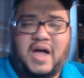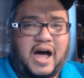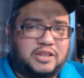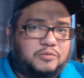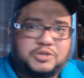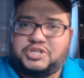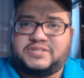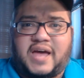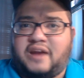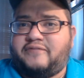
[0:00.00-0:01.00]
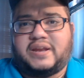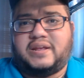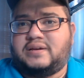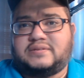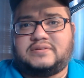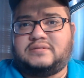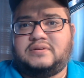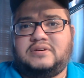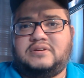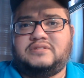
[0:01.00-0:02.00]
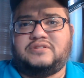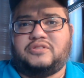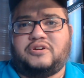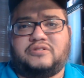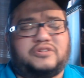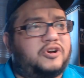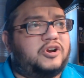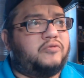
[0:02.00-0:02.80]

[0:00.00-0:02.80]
Hollywood's just out of ideas. So they're gonna